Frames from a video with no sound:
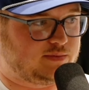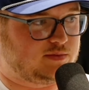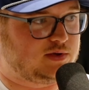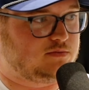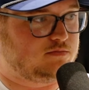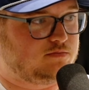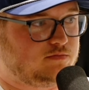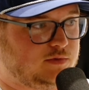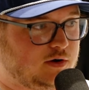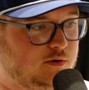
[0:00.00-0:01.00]
Maybe
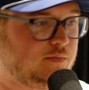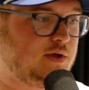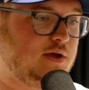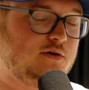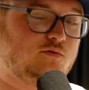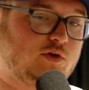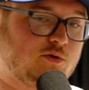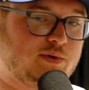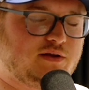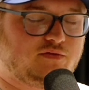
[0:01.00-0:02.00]
you know a
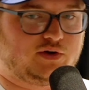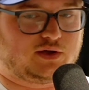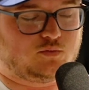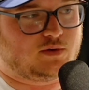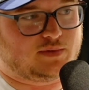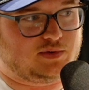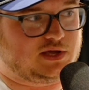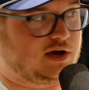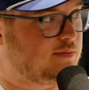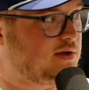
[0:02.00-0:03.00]
little bit of like what might be
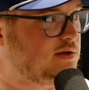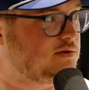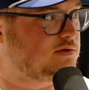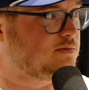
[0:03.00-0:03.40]
coming,